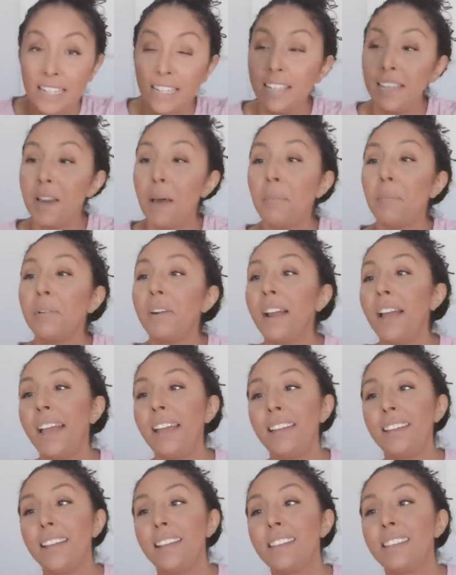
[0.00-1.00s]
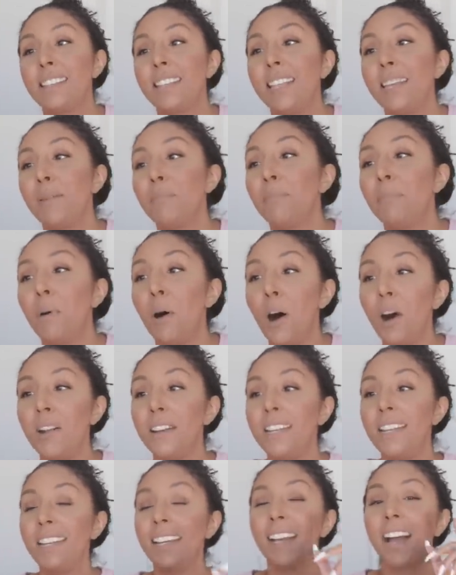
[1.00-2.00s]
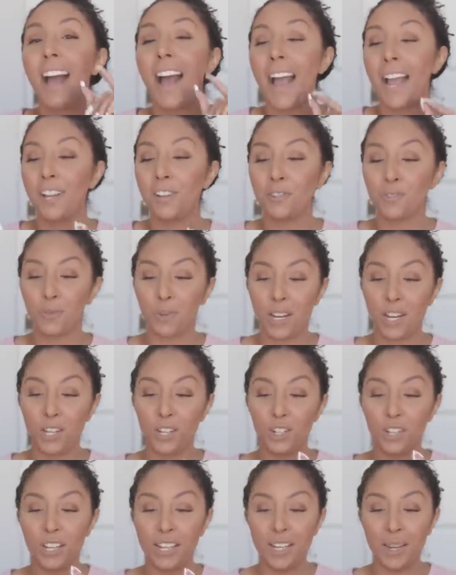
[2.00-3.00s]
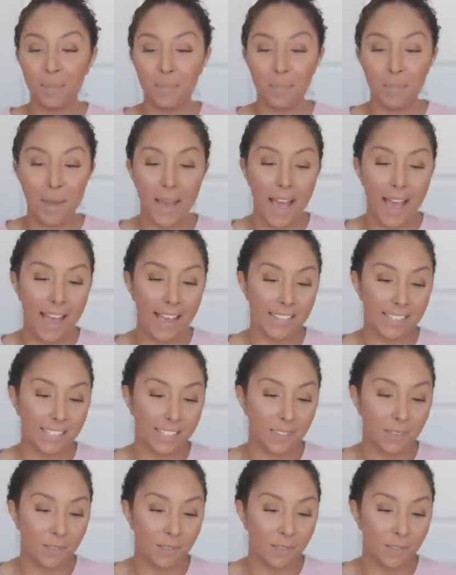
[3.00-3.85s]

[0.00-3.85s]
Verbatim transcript: Number eight is the Bonding Hydration Mask.